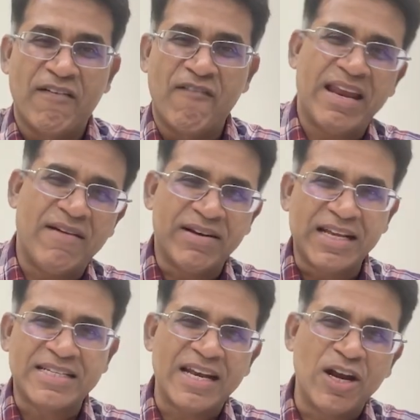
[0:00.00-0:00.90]
Whenever
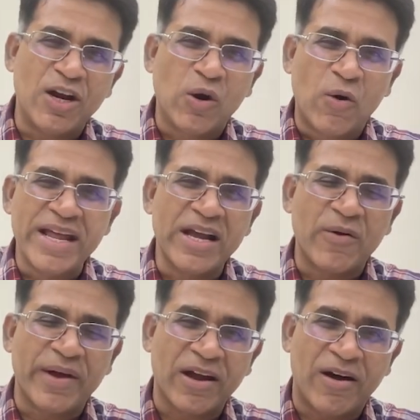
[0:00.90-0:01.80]
there is loading
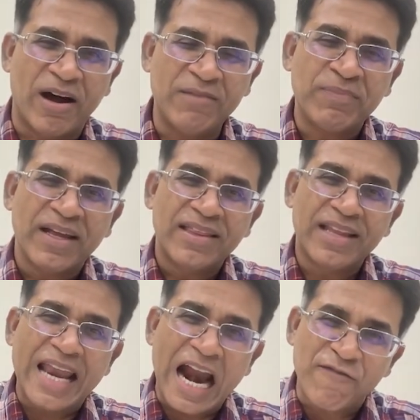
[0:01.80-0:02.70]
going on,
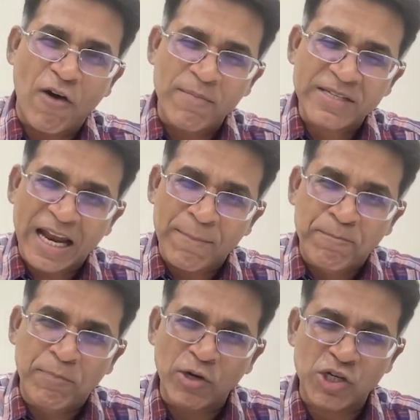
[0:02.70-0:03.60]
the landforms can
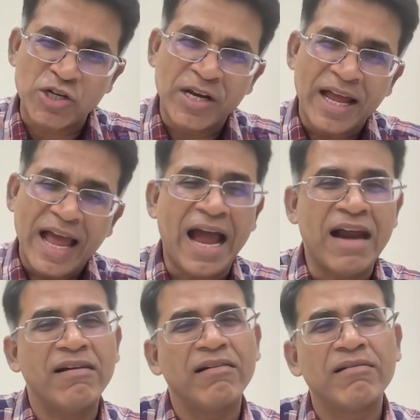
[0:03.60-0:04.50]
push
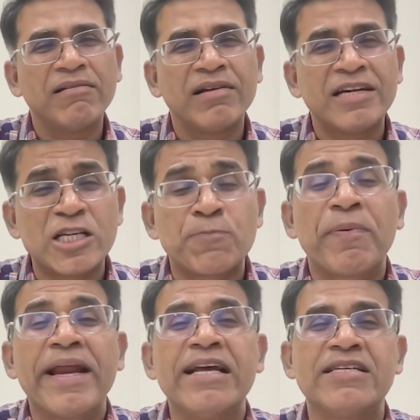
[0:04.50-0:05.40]
and
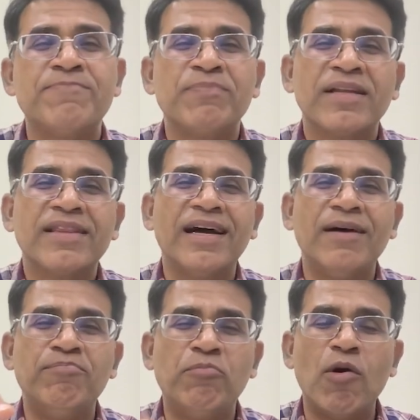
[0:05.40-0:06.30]
displace
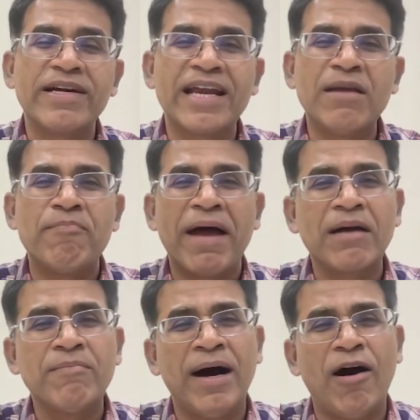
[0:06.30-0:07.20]
the molten
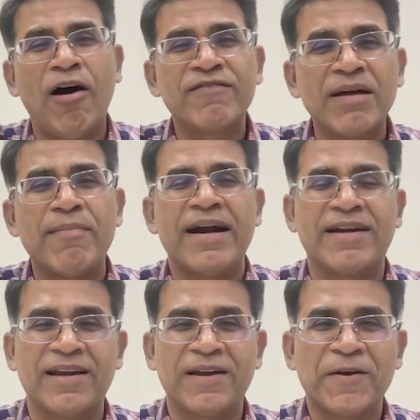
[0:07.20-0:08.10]
magma of the
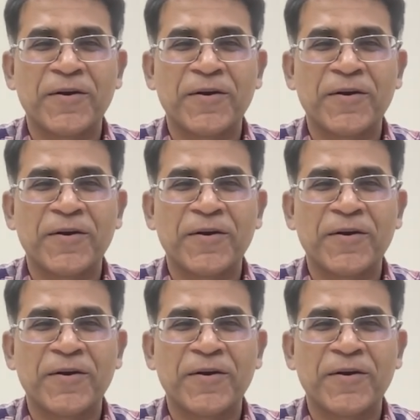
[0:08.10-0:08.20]
mantle.